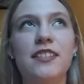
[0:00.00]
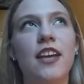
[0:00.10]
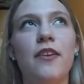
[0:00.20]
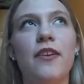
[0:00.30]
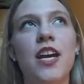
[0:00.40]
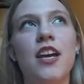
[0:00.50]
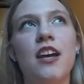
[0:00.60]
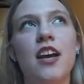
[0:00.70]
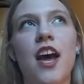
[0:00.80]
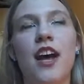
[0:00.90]
So
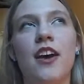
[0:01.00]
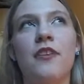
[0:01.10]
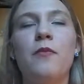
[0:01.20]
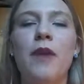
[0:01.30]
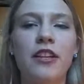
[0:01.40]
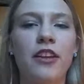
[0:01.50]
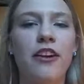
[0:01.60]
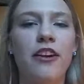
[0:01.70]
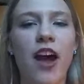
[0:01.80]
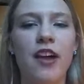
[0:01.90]
when you
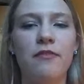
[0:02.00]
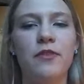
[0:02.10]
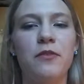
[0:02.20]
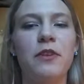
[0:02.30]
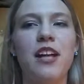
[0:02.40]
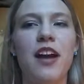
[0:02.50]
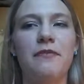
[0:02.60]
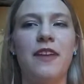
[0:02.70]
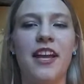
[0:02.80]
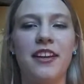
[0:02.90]
arrive, you will have
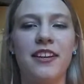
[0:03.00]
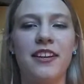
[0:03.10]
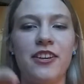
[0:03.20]
like